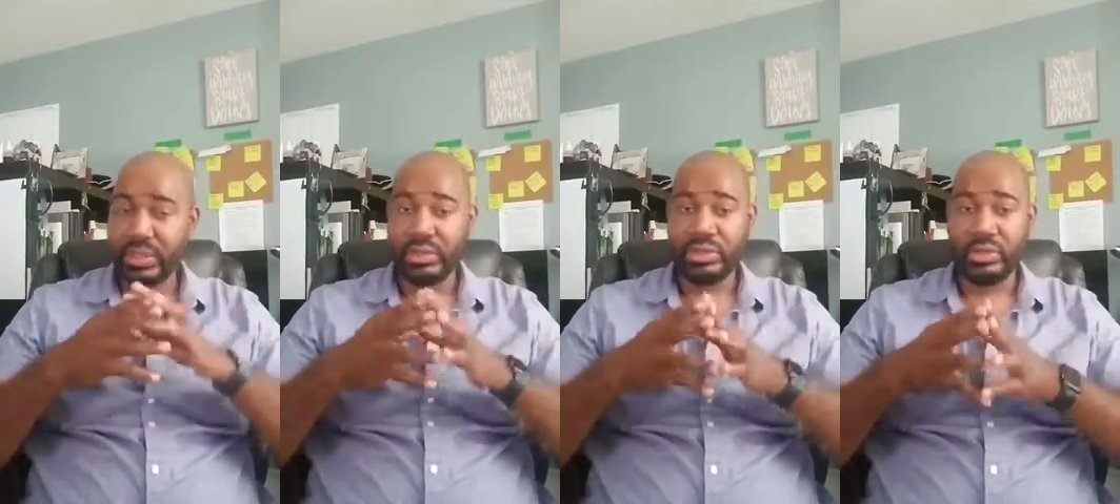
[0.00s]

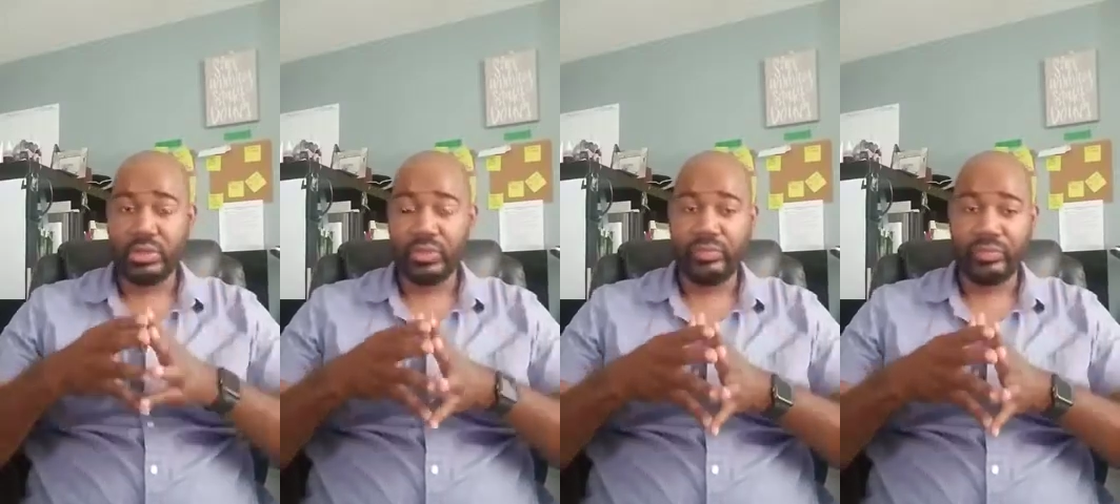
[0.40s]

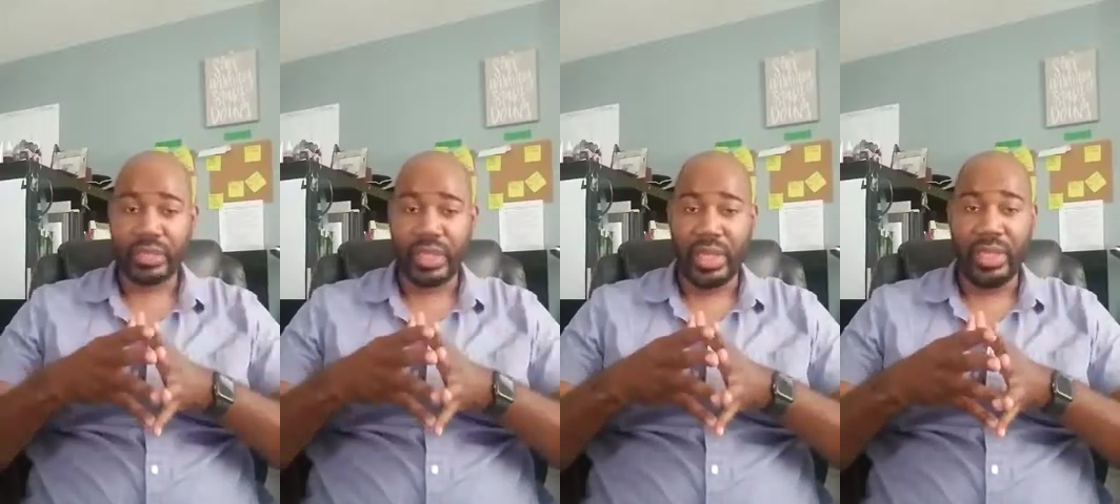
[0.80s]
So
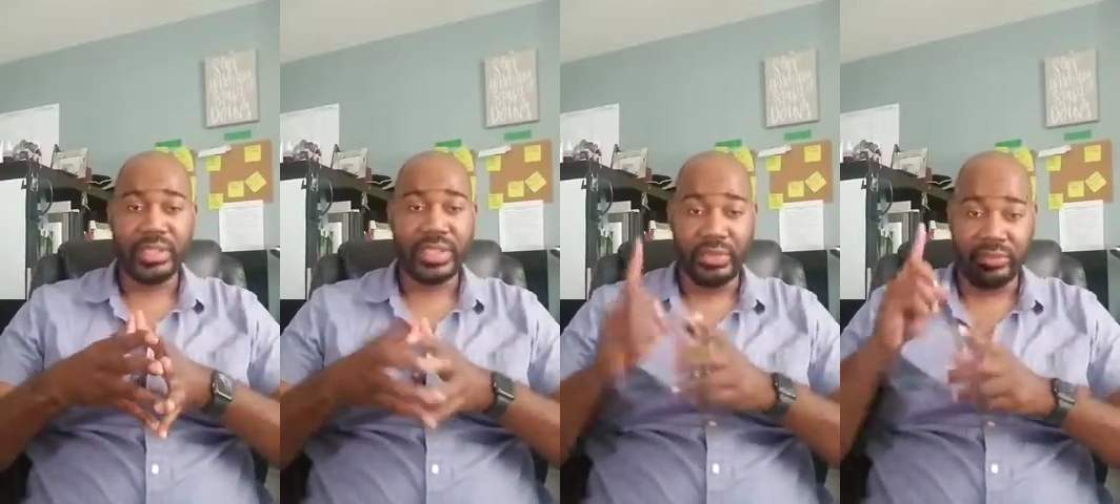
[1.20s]

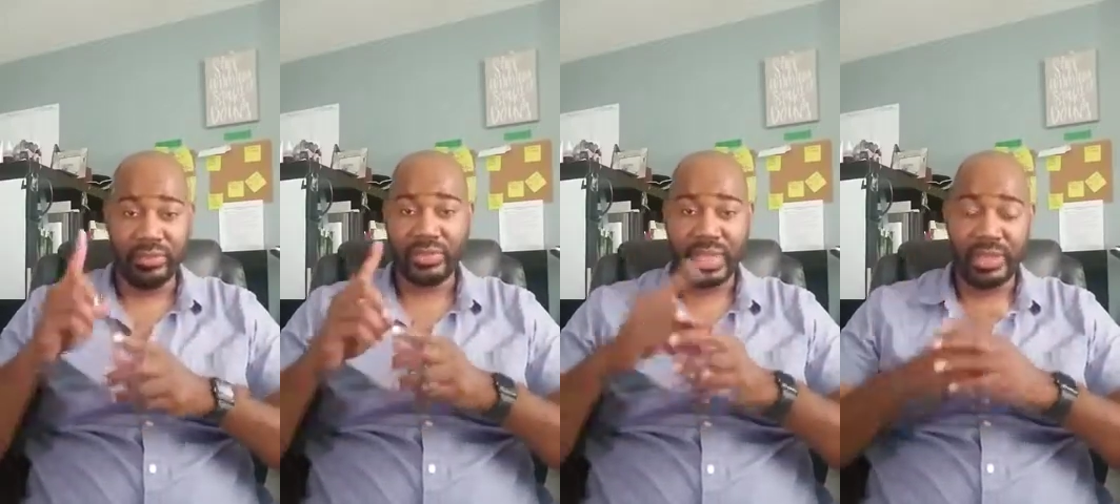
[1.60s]
I say the
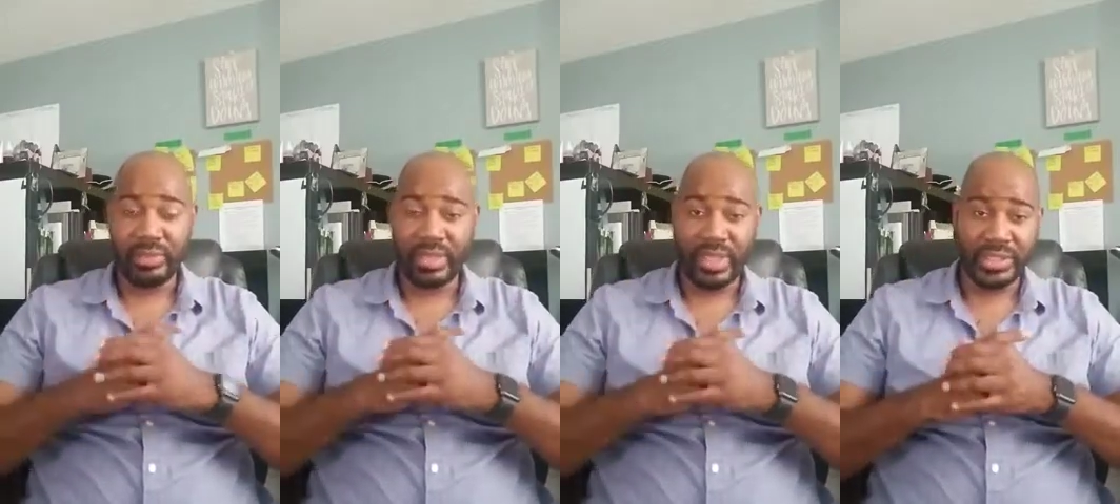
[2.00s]
first
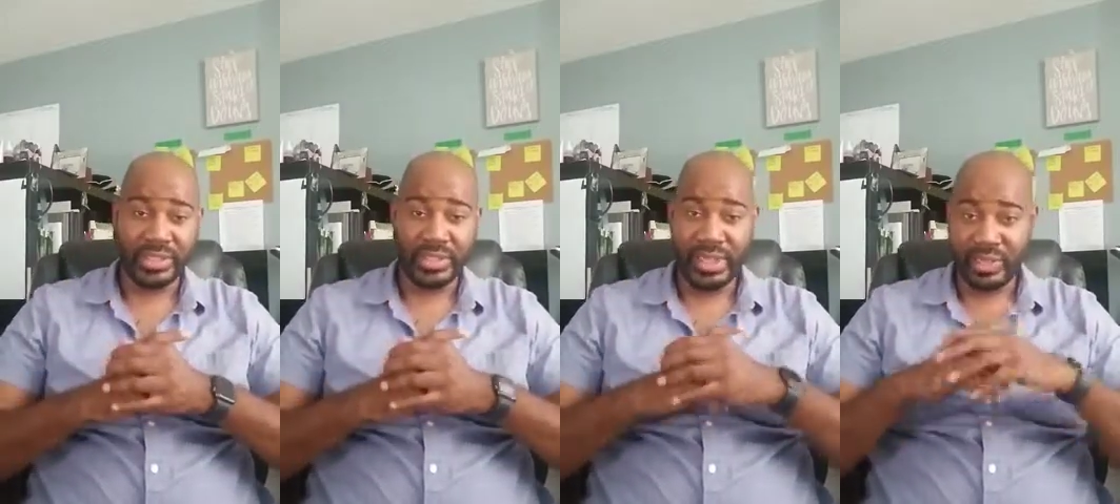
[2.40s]

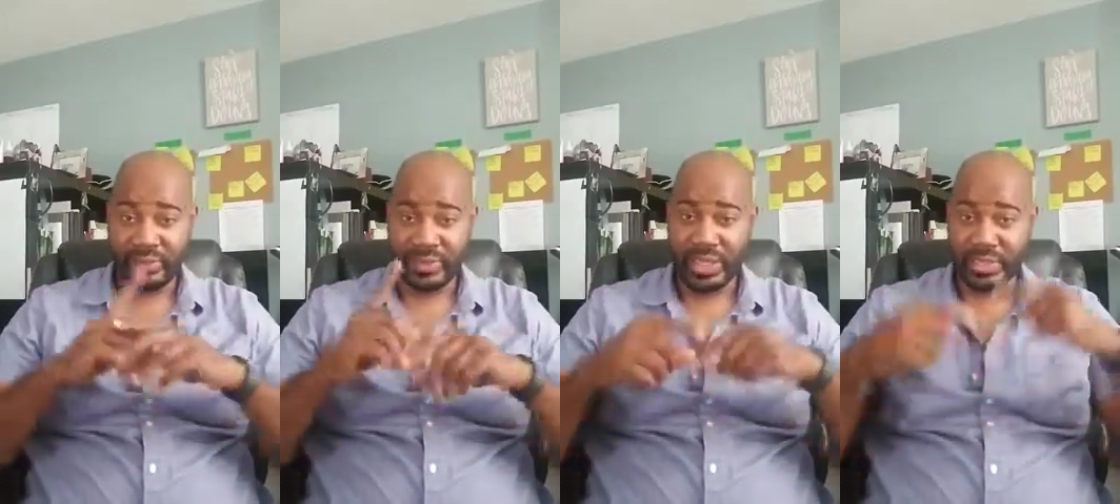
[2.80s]
complication that it
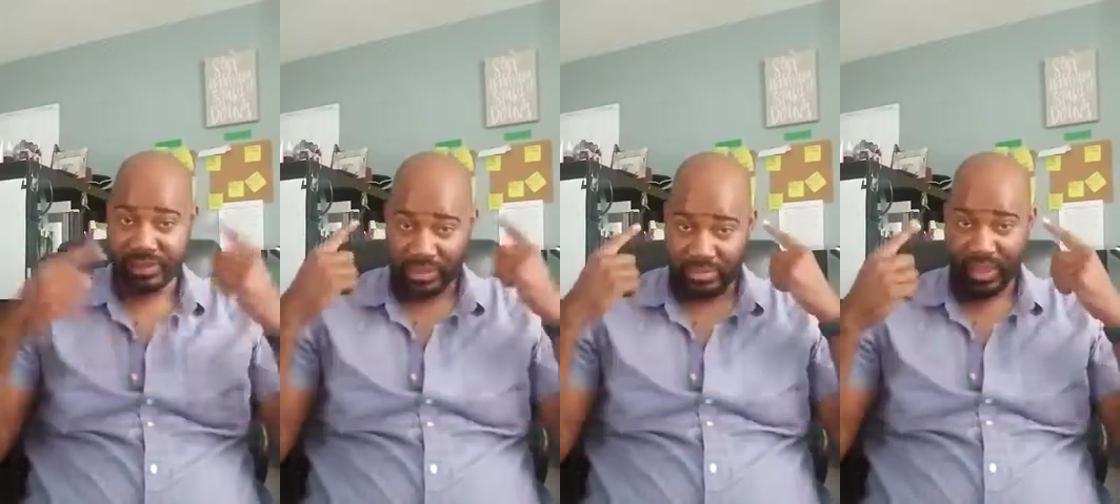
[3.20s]
creates
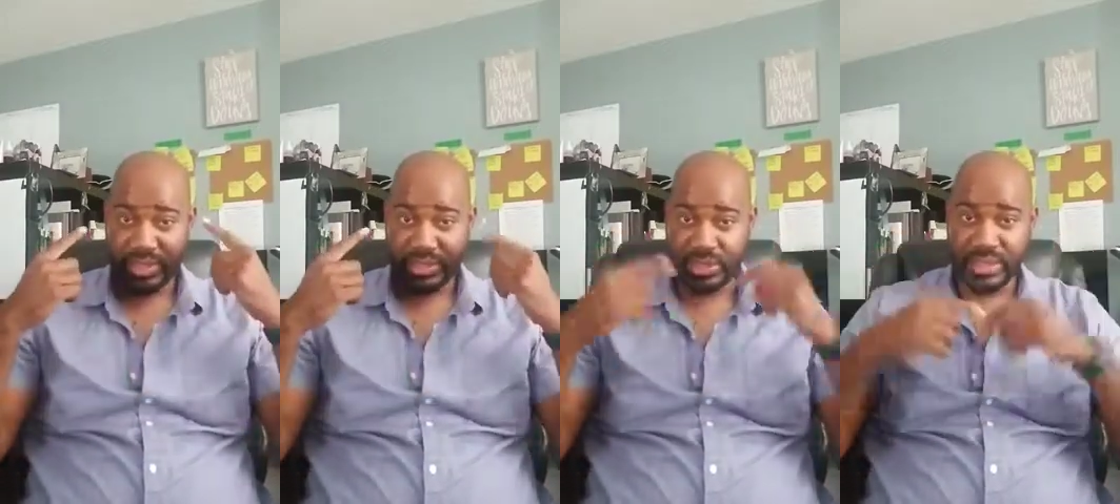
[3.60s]
is a
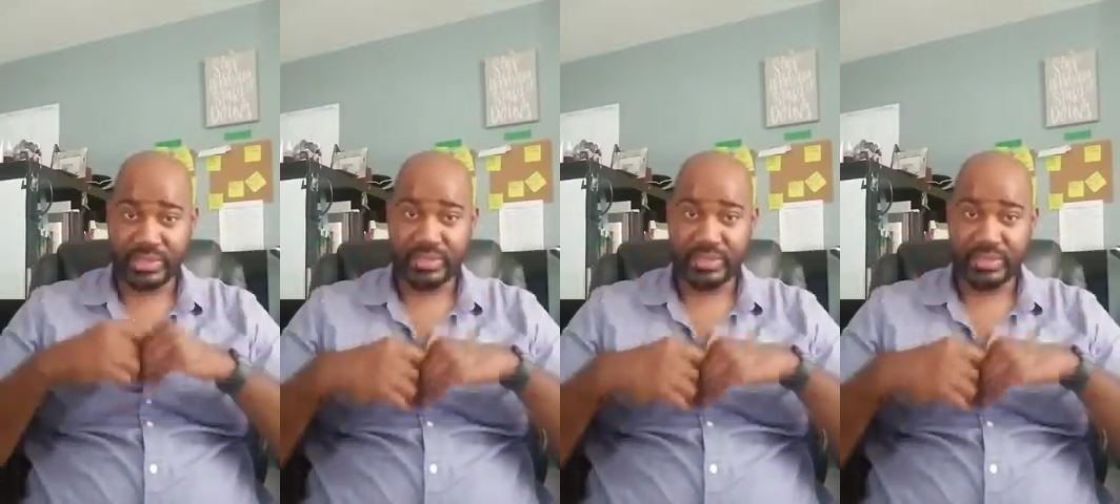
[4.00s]
mindset.